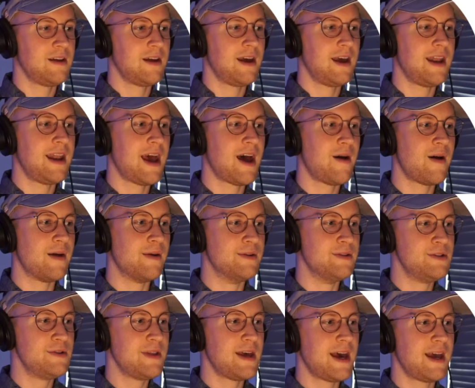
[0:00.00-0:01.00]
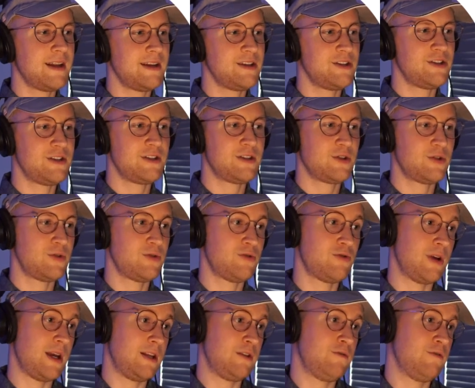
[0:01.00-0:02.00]
And how I would do that is just
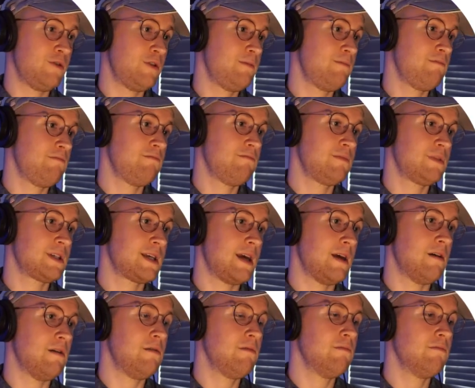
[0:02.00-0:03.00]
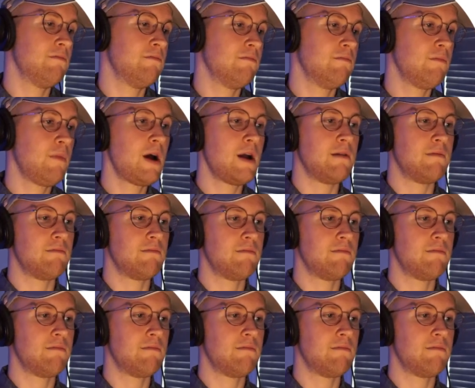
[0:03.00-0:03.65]
transform scale 1.